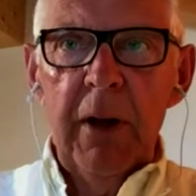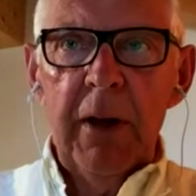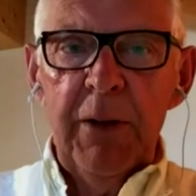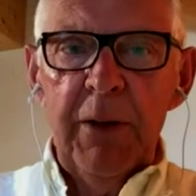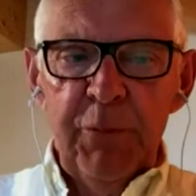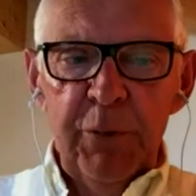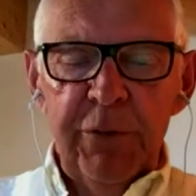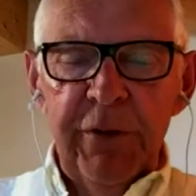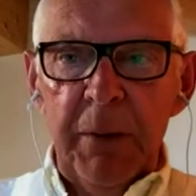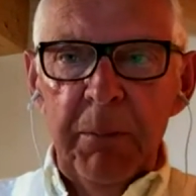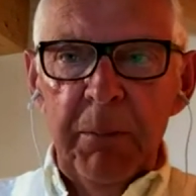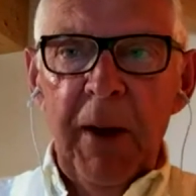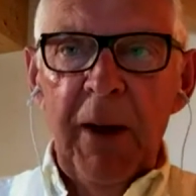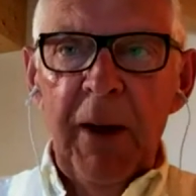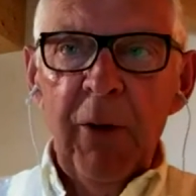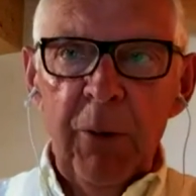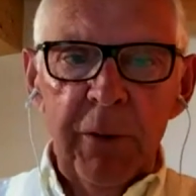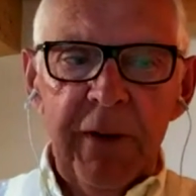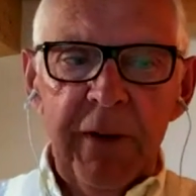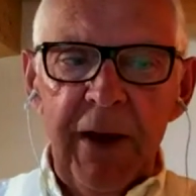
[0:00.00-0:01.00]
If you take
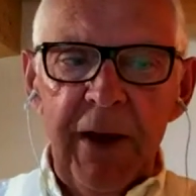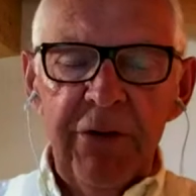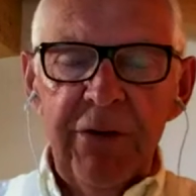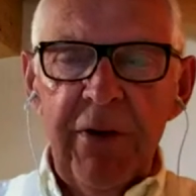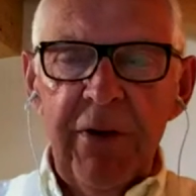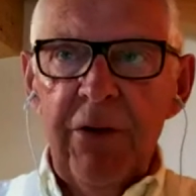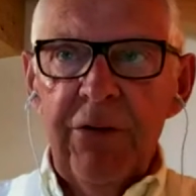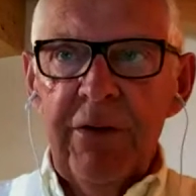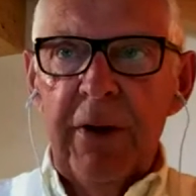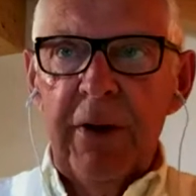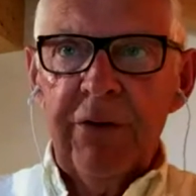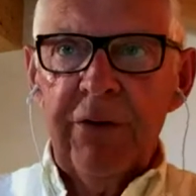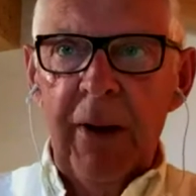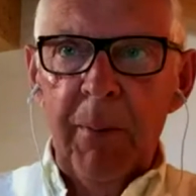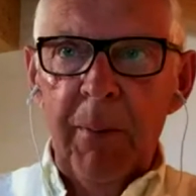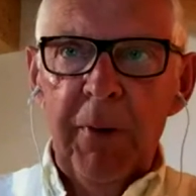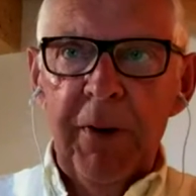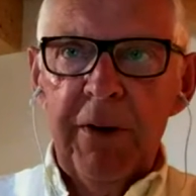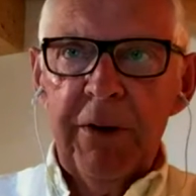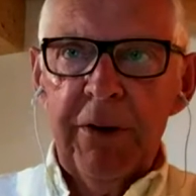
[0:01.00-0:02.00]
my own case as an
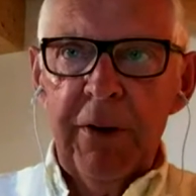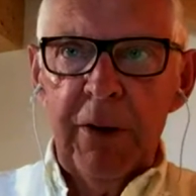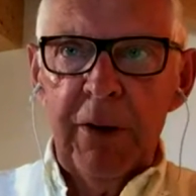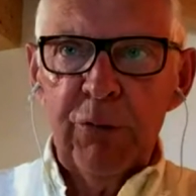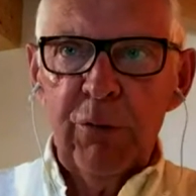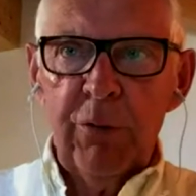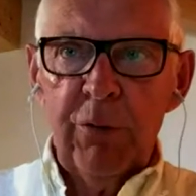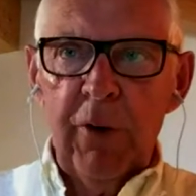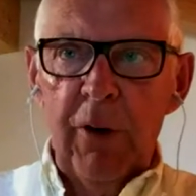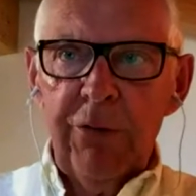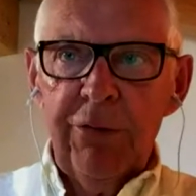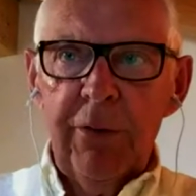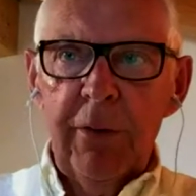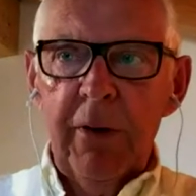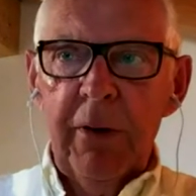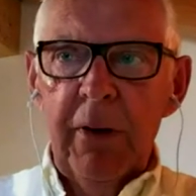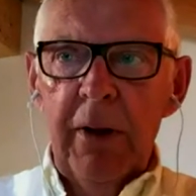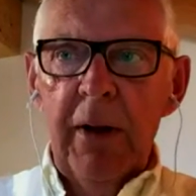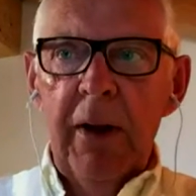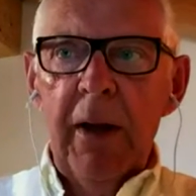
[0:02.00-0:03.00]
example in the
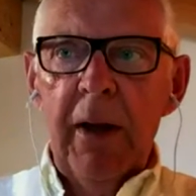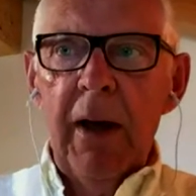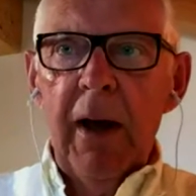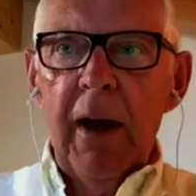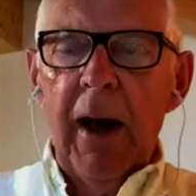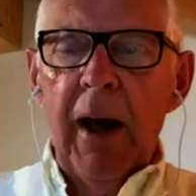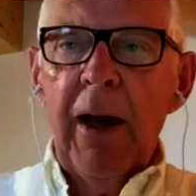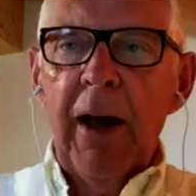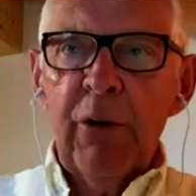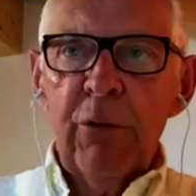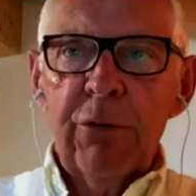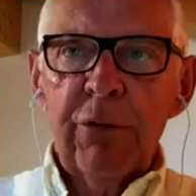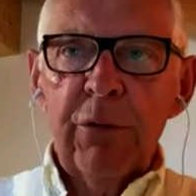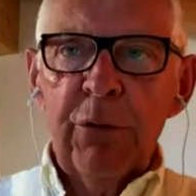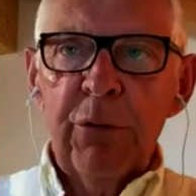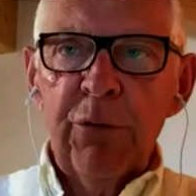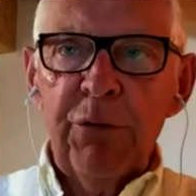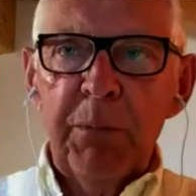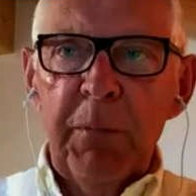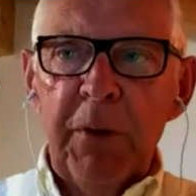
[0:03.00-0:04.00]
introduction, I
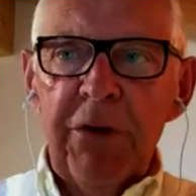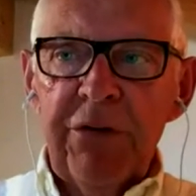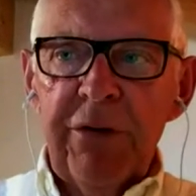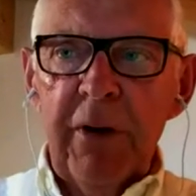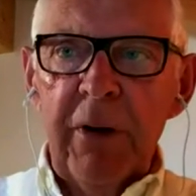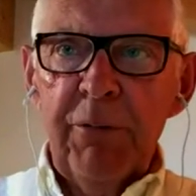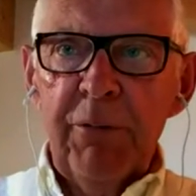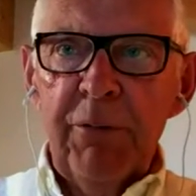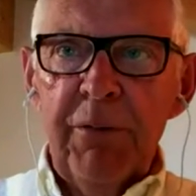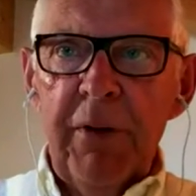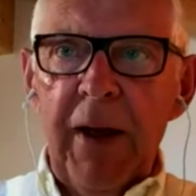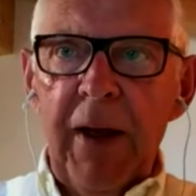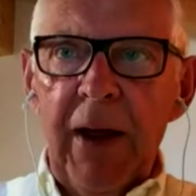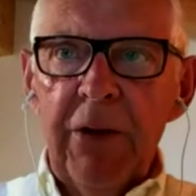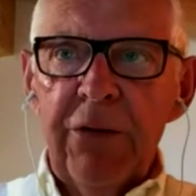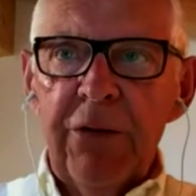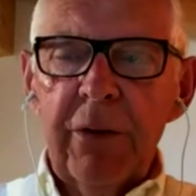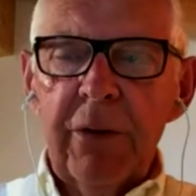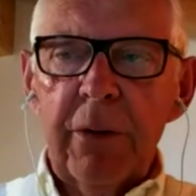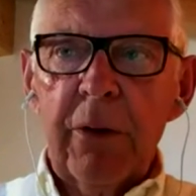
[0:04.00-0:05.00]
introduced myself
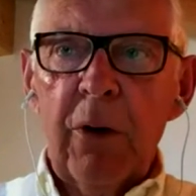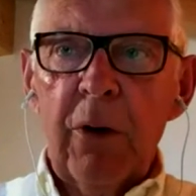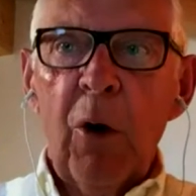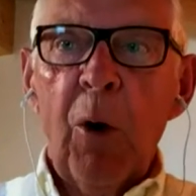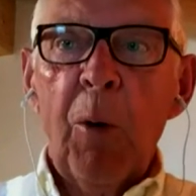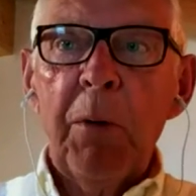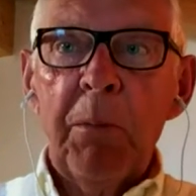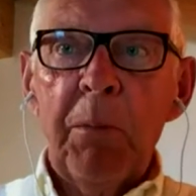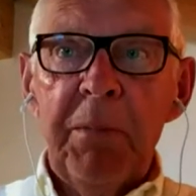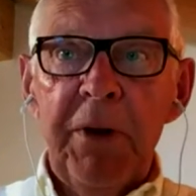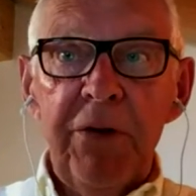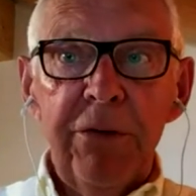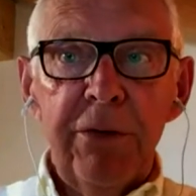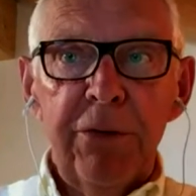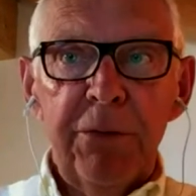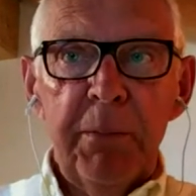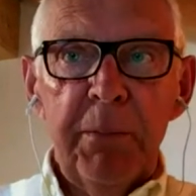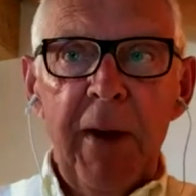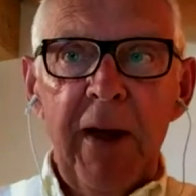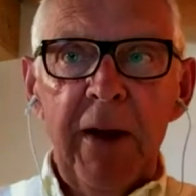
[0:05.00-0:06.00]
as a global
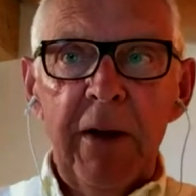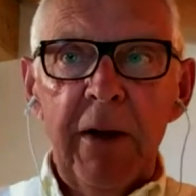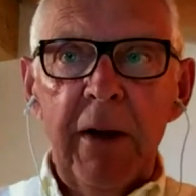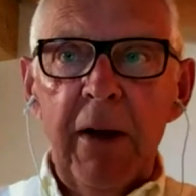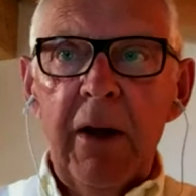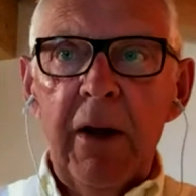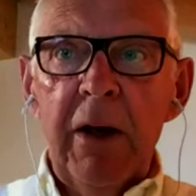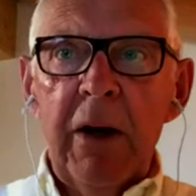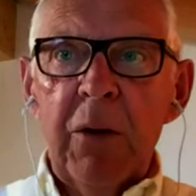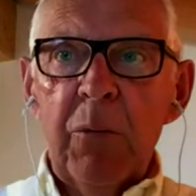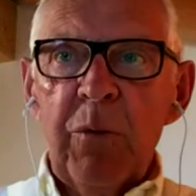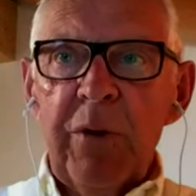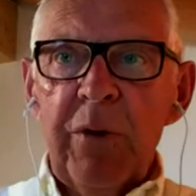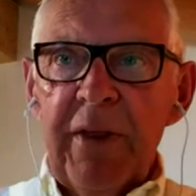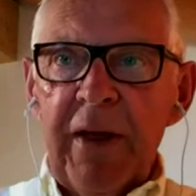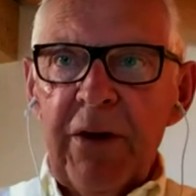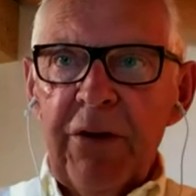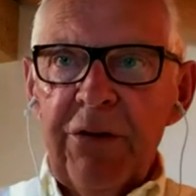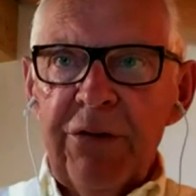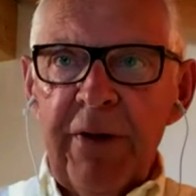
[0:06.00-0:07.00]
businessman
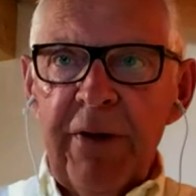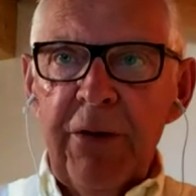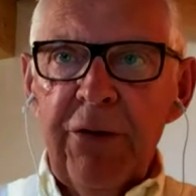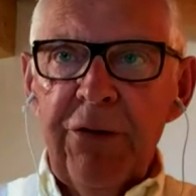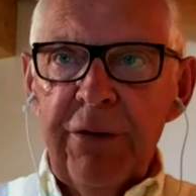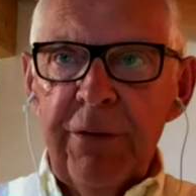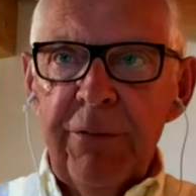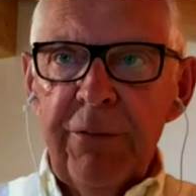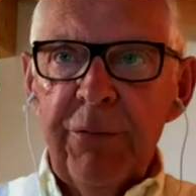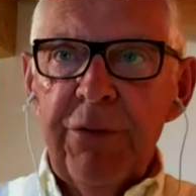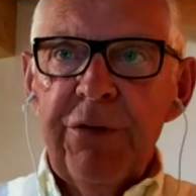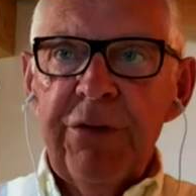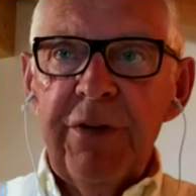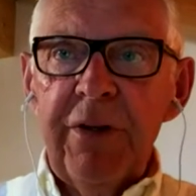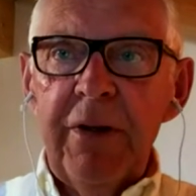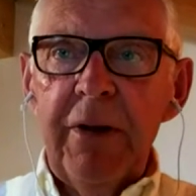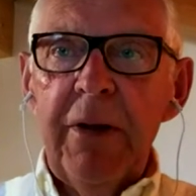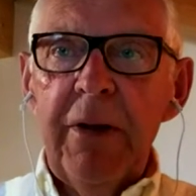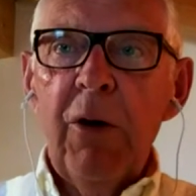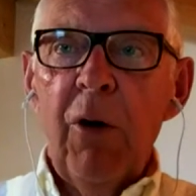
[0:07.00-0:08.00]
with extensive
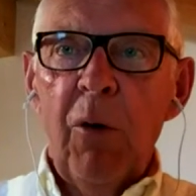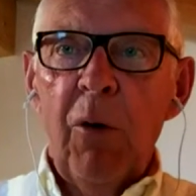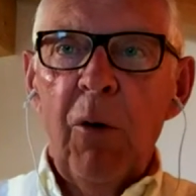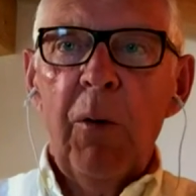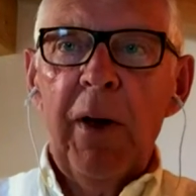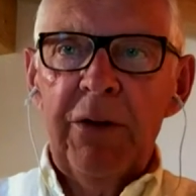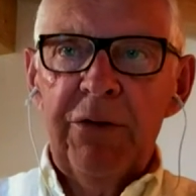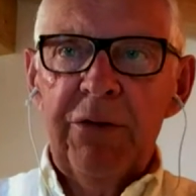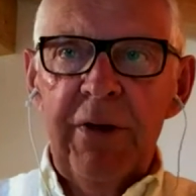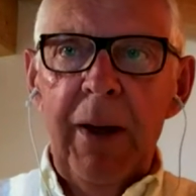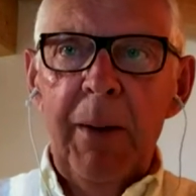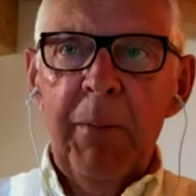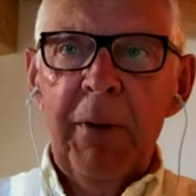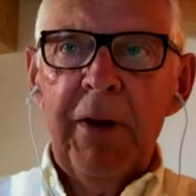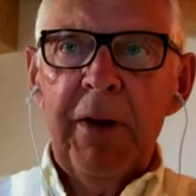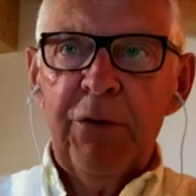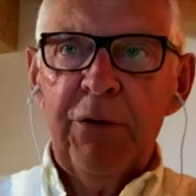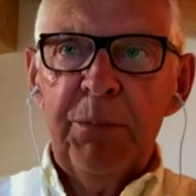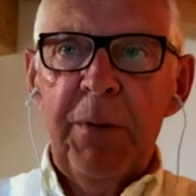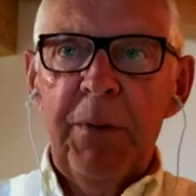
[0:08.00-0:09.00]
CEO and
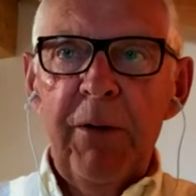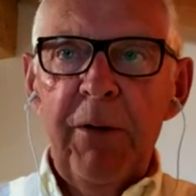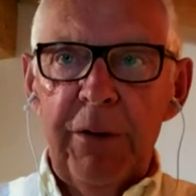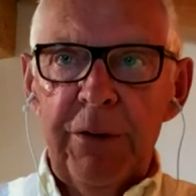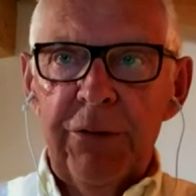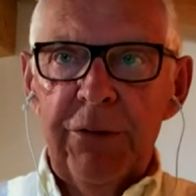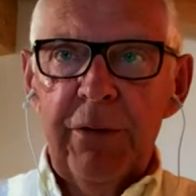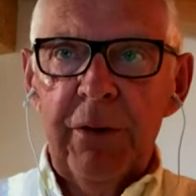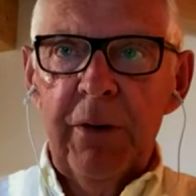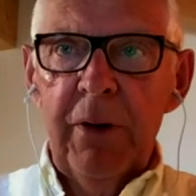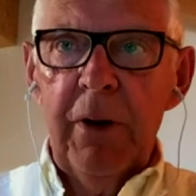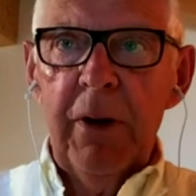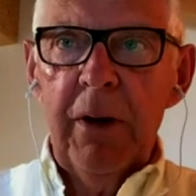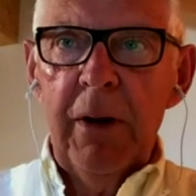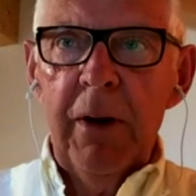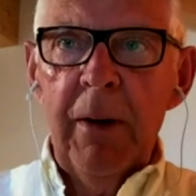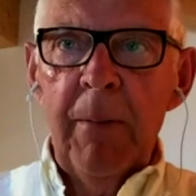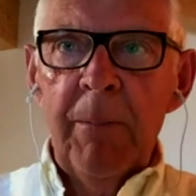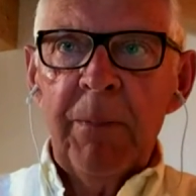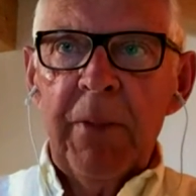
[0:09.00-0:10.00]
chairman experience.
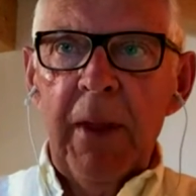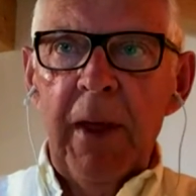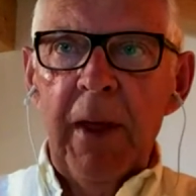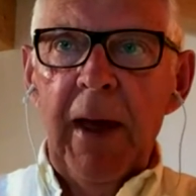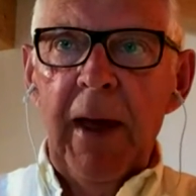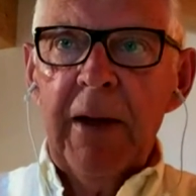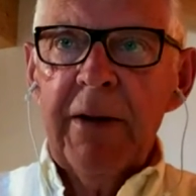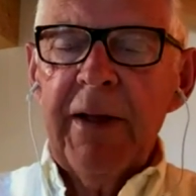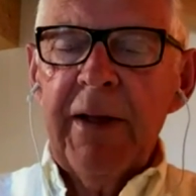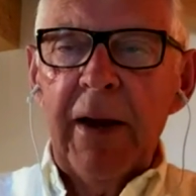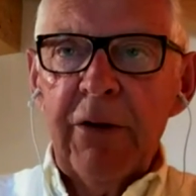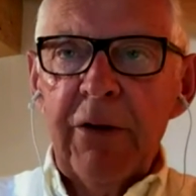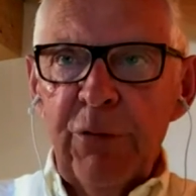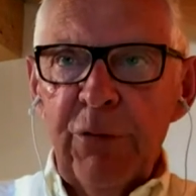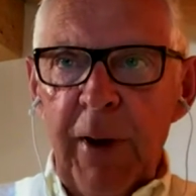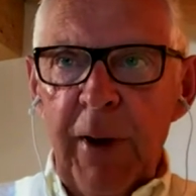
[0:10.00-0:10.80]
And that to